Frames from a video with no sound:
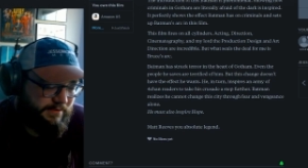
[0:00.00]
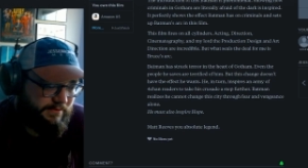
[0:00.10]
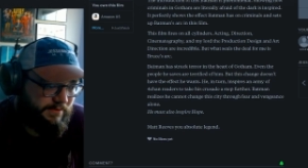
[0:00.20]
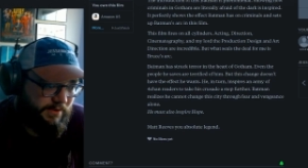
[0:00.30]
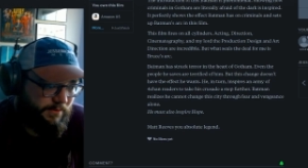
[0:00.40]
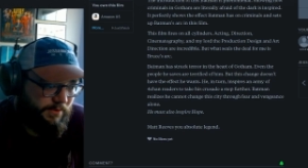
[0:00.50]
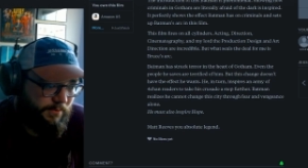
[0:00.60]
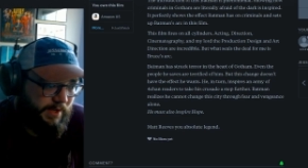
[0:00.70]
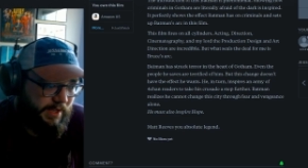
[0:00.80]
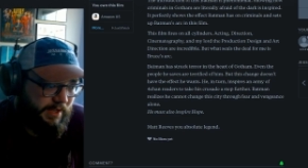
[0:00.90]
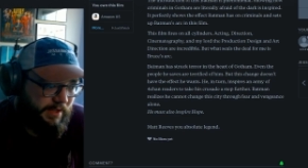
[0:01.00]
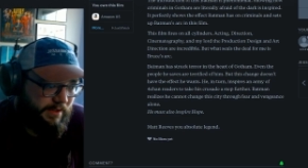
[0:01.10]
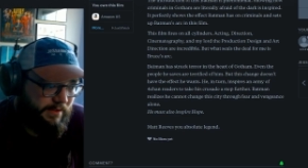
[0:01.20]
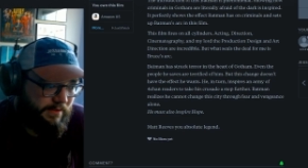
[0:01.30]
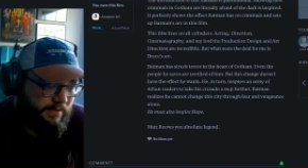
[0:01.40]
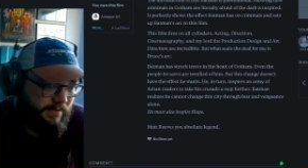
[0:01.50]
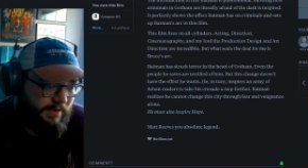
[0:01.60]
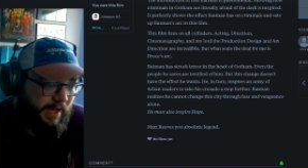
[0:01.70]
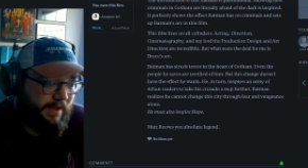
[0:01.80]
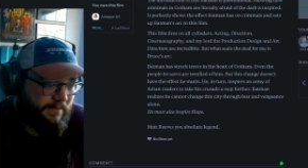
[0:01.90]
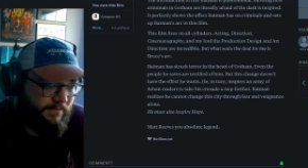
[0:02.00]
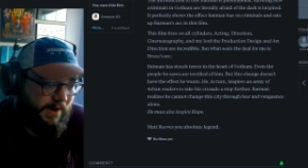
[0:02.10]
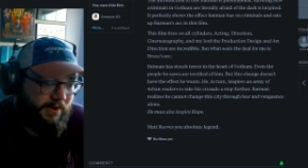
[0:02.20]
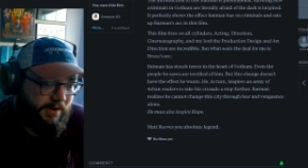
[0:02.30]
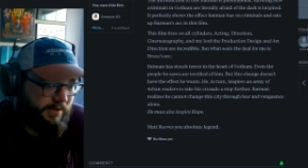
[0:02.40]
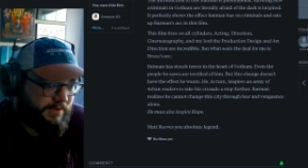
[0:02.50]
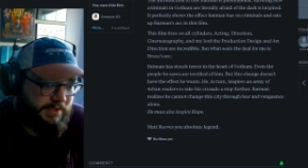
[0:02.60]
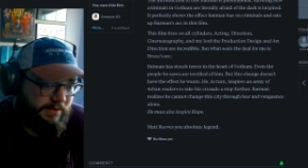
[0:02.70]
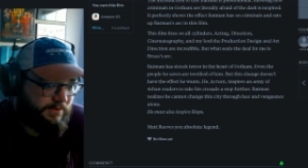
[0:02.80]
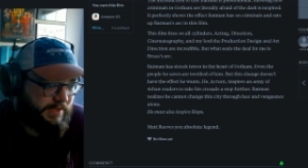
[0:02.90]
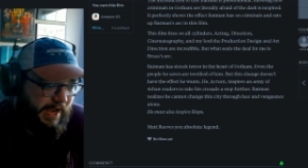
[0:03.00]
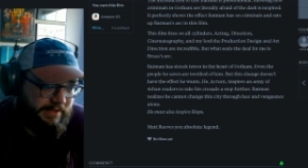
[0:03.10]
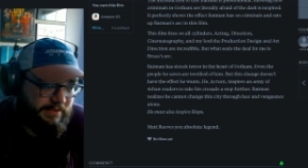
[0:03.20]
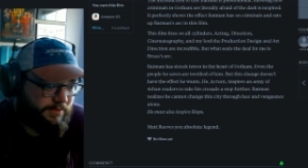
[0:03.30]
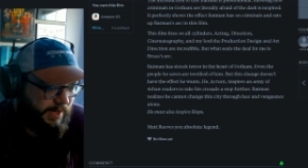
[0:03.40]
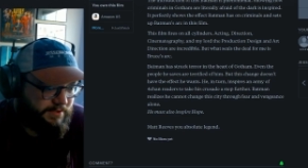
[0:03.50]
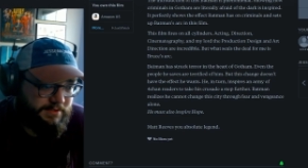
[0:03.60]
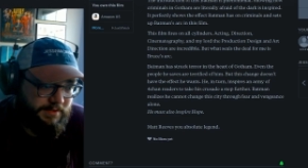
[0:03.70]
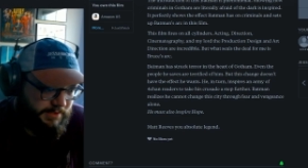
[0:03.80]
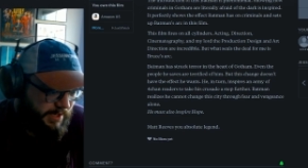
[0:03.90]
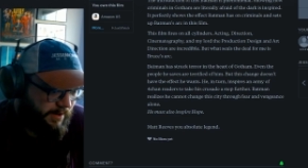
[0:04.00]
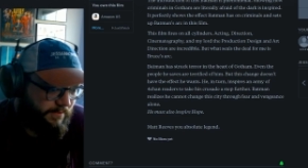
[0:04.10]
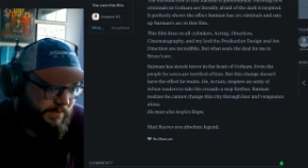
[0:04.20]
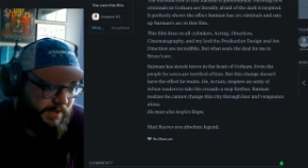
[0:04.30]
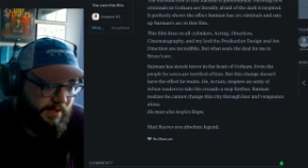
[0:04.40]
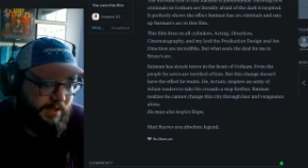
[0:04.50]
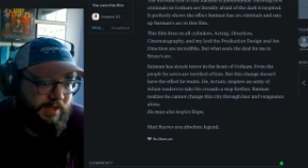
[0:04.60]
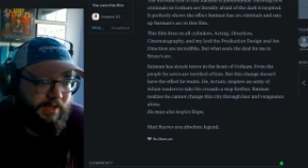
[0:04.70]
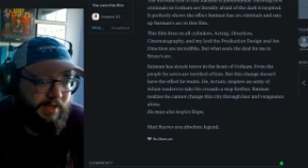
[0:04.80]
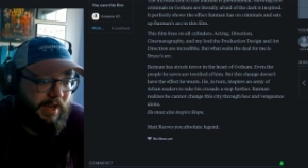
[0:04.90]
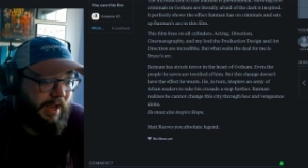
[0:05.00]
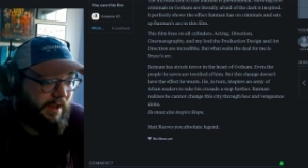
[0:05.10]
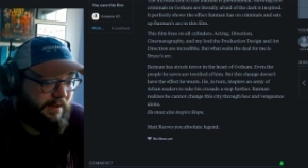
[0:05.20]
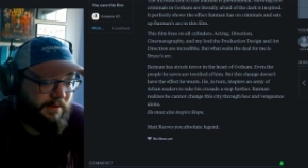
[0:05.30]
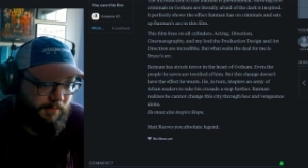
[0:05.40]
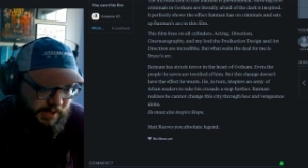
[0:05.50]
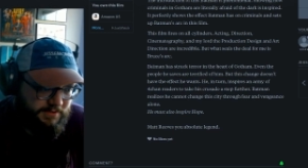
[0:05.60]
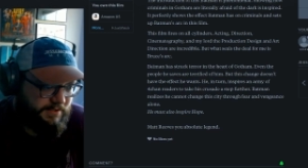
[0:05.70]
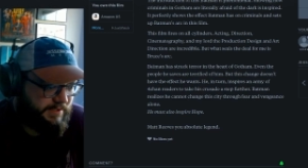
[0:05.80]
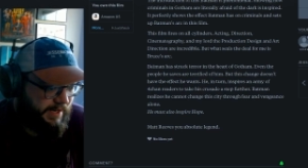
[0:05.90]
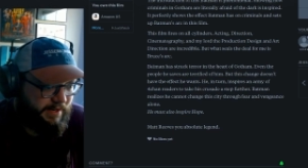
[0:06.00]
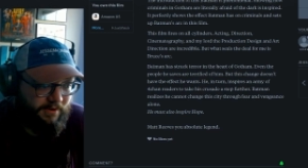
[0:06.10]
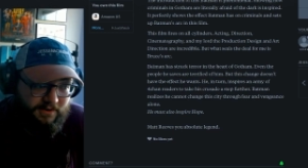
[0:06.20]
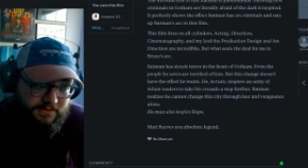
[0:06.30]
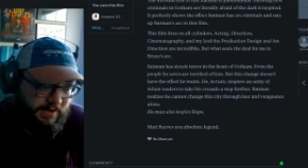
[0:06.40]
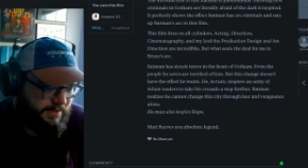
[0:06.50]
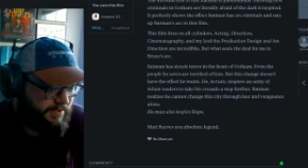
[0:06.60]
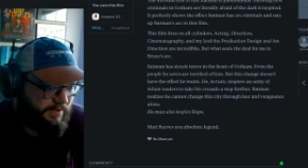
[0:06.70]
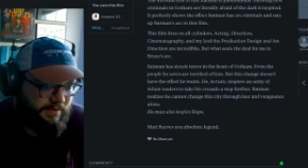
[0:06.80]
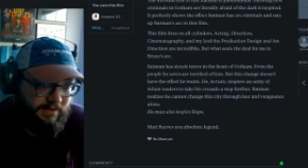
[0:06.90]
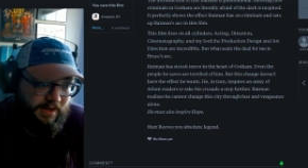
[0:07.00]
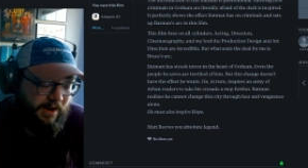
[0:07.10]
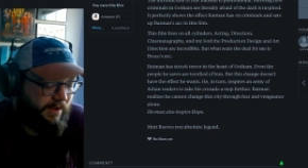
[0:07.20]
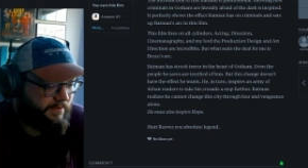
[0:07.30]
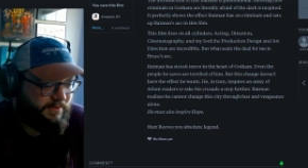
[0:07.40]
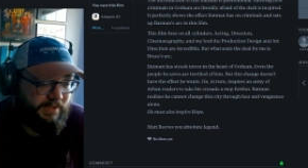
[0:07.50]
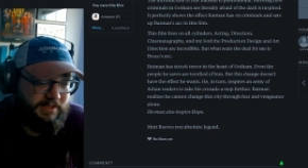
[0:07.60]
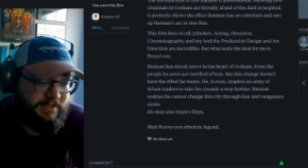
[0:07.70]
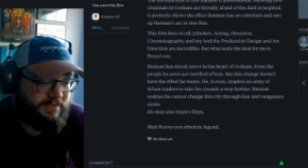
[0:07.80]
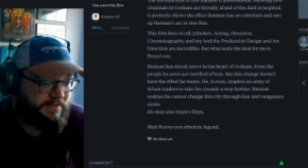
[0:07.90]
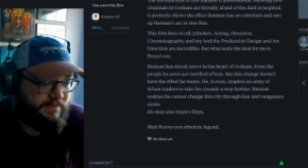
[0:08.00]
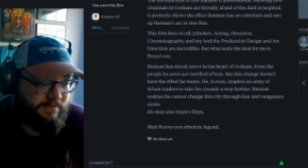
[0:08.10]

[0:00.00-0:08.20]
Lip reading: The way, yeah, firing on all cylinders, acting, direction, cinematography, and the production design, art direction, all of it is